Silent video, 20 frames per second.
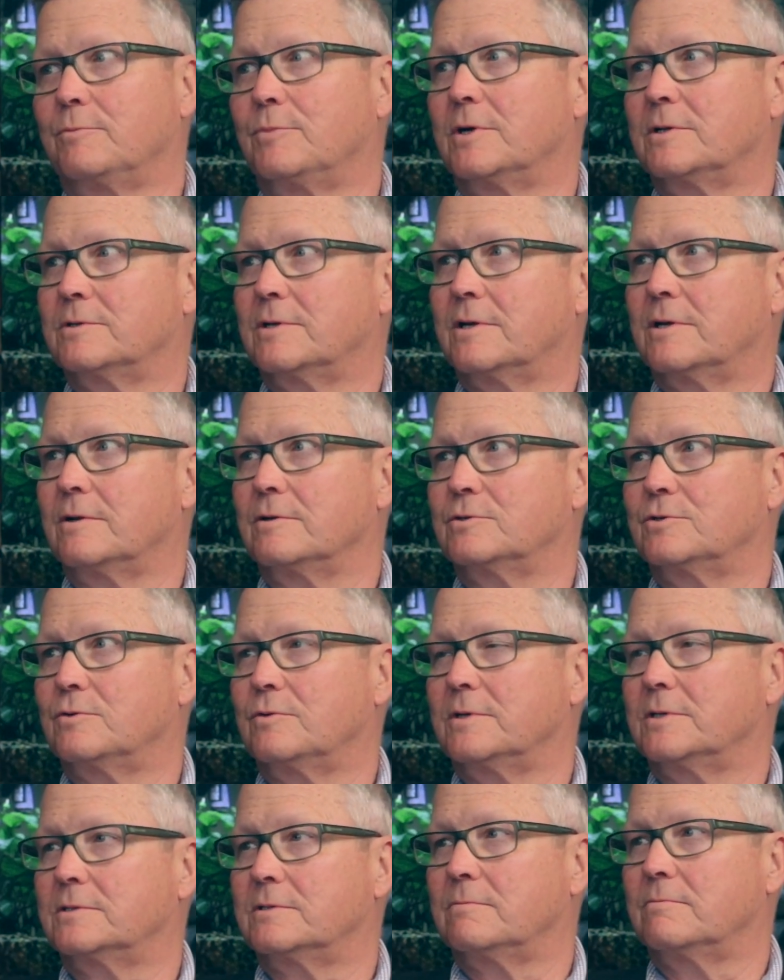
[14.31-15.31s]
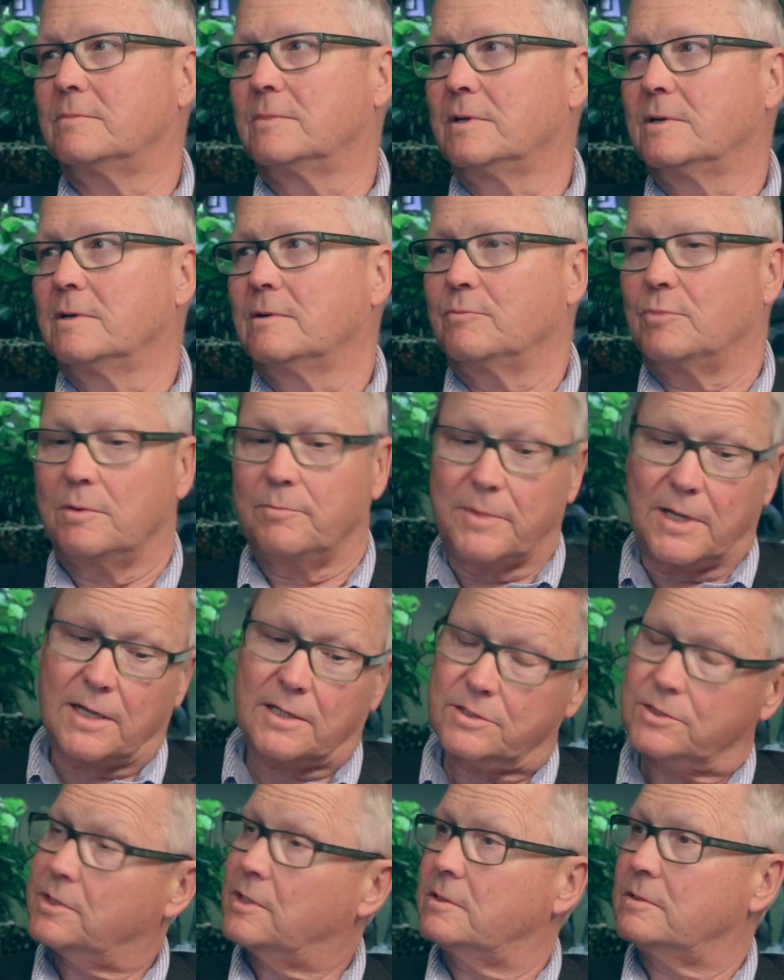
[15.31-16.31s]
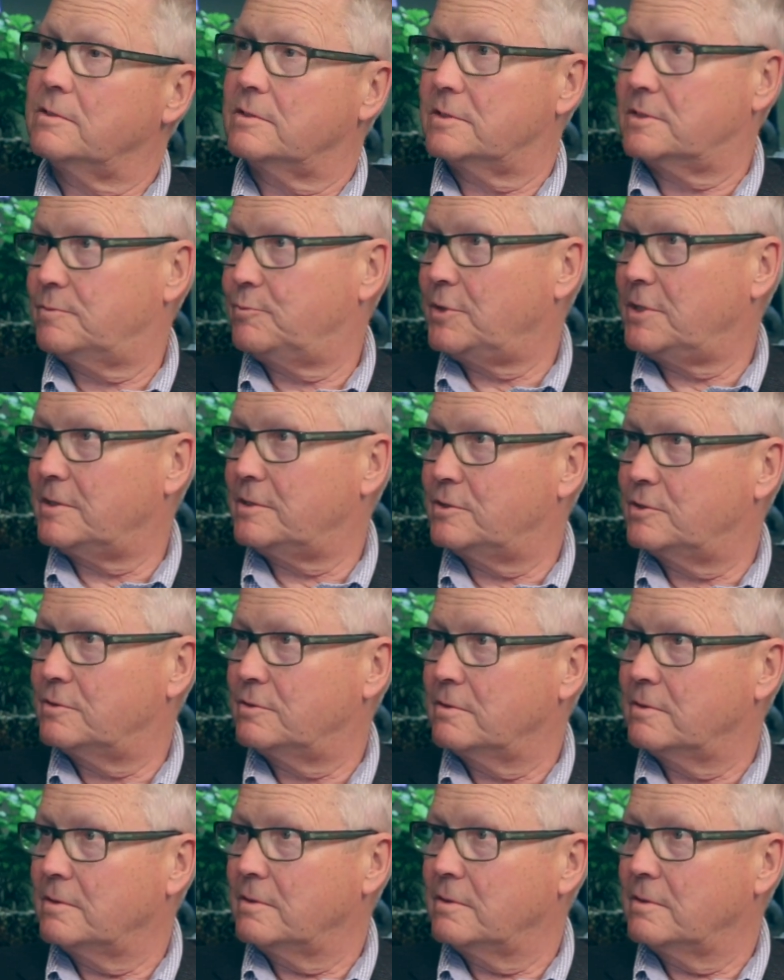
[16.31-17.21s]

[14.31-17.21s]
multiculturalism, but Max did in a speech.